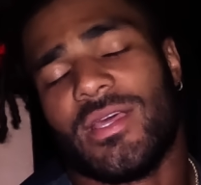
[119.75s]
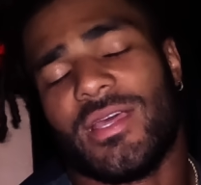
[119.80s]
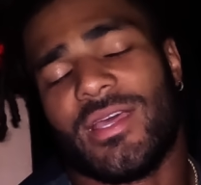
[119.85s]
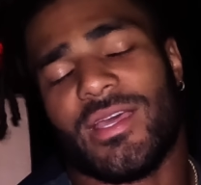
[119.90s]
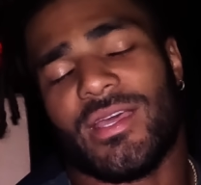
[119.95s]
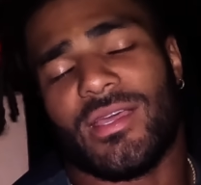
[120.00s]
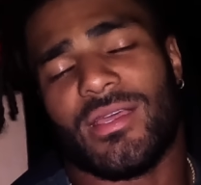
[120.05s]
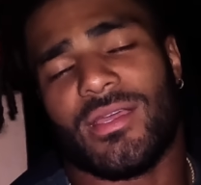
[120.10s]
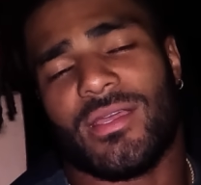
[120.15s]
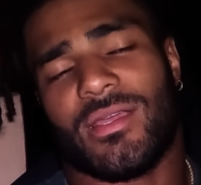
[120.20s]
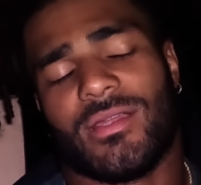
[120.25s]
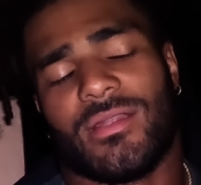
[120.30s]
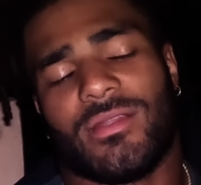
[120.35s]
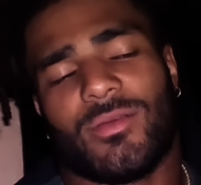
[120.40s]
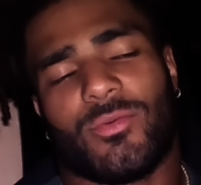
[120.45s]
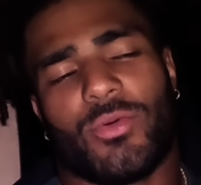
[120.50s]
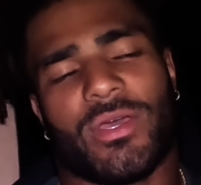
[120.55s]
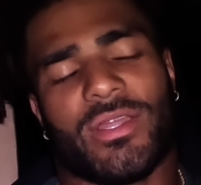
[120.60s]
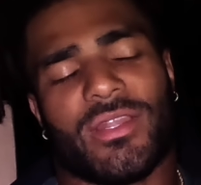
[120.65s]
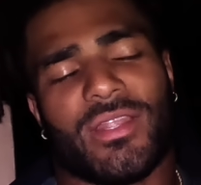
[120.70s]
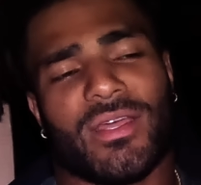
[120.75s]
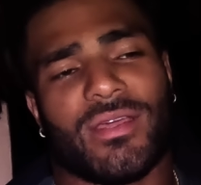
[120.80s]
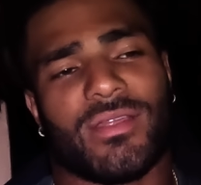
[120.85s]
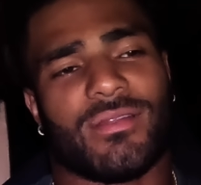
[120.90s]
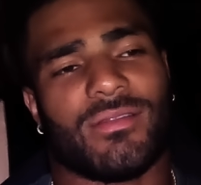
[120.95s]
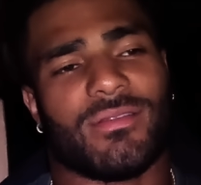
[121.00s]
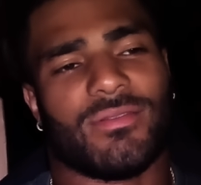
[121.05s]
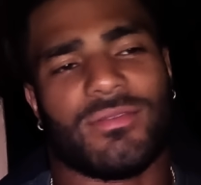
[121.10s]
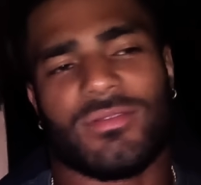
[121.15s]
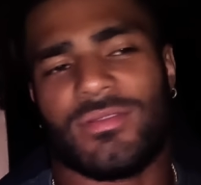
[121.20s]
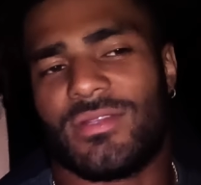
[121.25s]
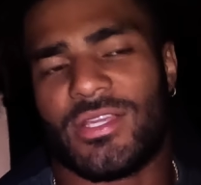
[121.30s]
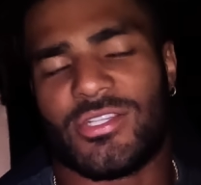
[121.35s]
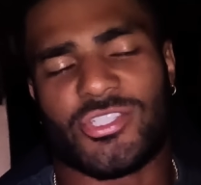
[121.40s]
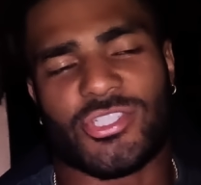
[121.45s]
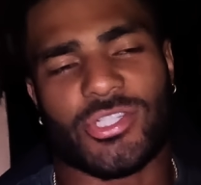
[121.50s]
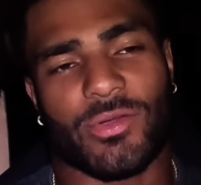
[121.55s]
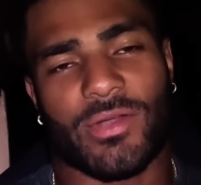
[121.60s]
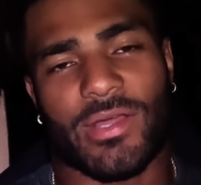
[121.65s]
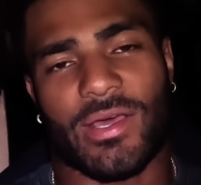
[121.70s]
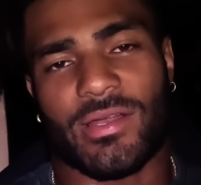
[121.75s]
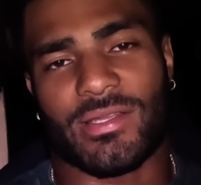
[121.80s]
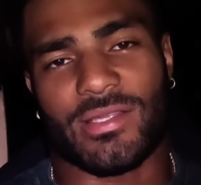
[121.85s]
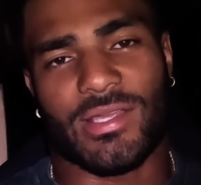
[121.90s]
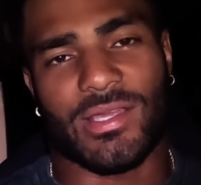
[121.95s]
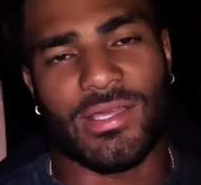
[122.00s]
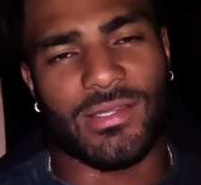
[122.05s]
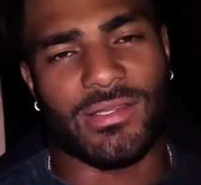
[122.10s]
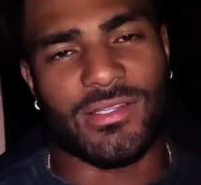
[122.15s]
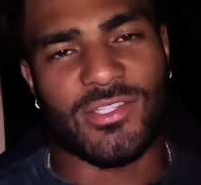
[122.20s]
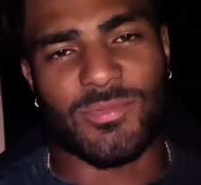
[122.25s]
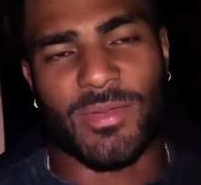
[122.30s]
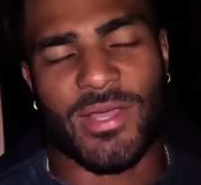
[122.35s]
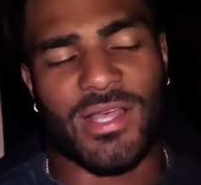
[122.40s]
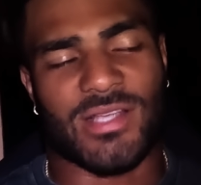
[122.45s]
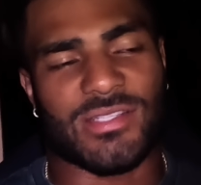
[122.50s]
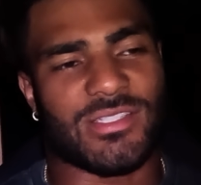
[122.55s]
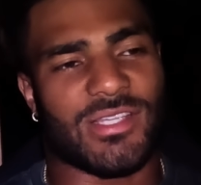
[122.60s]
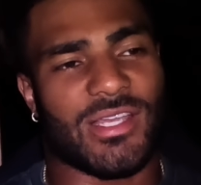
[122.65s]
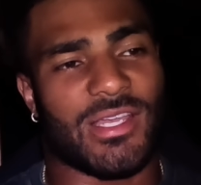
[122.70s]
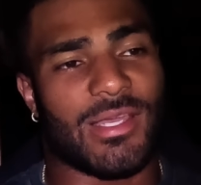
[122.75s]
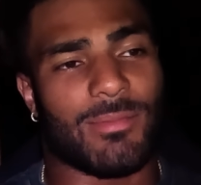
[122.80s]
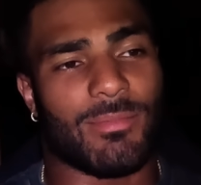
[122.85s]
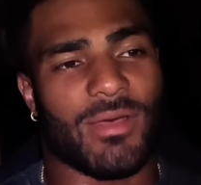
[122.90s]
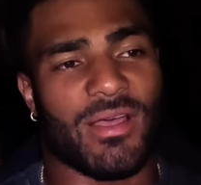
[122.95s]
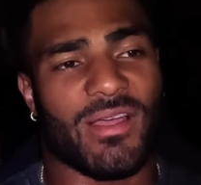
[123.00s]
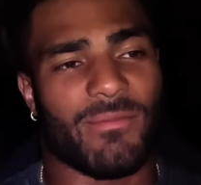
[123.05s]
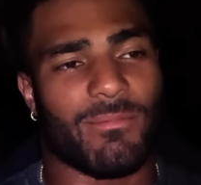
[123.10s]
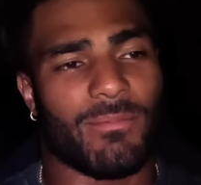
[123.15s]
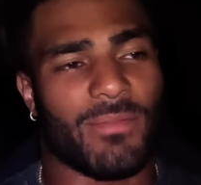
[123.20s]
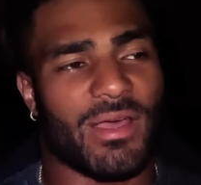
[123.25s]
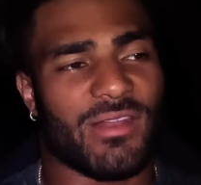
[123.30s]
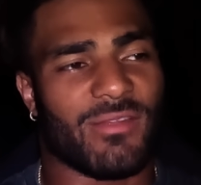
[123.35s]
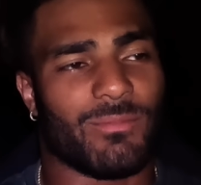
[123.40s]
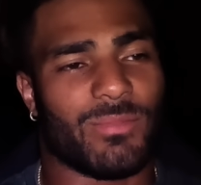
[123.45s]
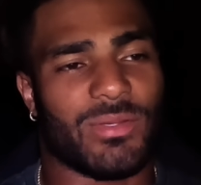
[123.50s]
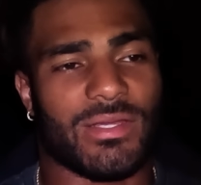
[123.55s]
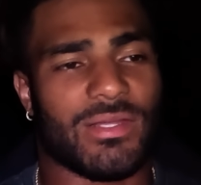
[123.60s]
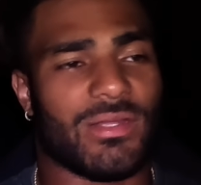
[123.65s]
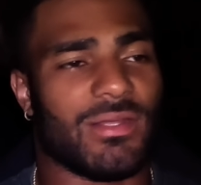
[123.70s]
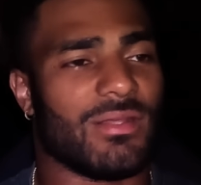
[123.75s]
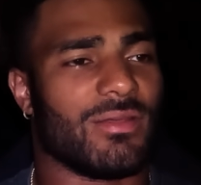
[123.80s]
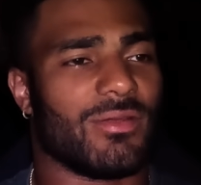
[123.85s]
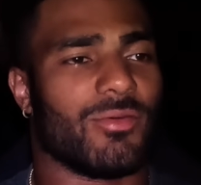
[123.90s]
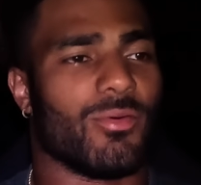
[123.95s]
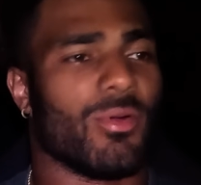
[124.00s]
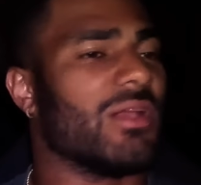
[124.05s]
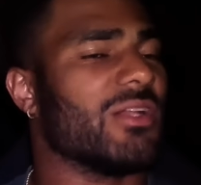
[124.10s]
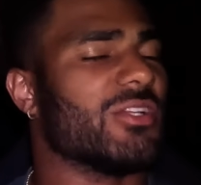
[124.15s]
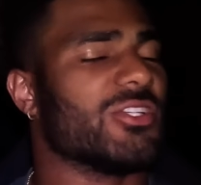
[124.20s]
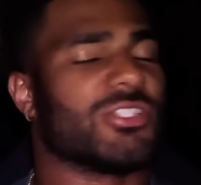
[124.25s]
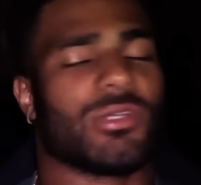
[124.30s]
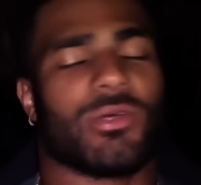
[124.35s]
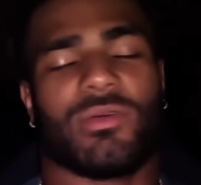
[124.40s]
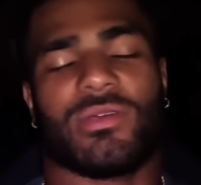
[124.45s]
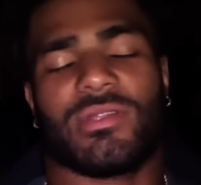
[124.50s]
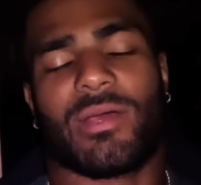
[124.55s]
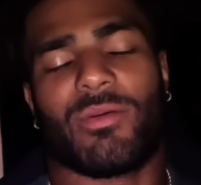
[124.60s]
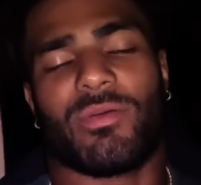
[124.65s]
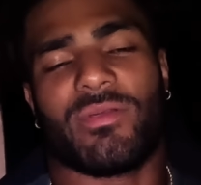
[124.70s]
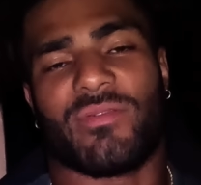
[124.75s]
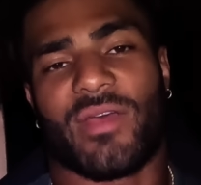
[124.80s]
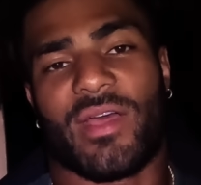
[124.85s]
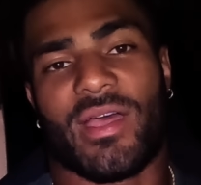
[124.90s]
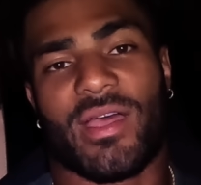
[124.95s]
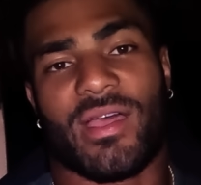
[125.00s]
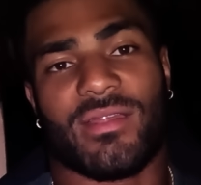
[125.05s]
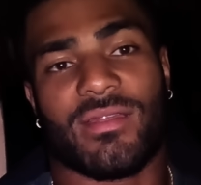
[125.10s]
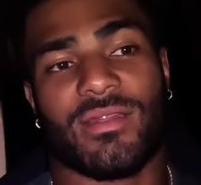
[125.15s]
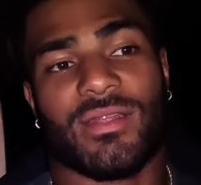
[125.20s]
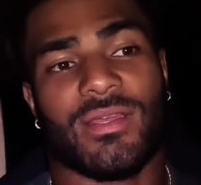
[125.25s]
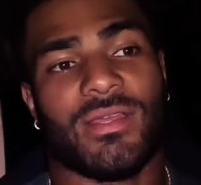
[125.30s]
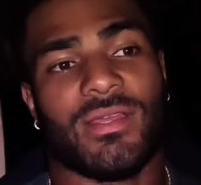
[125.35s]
And the way that they showed out again this past game might have been the greatest showing that we've had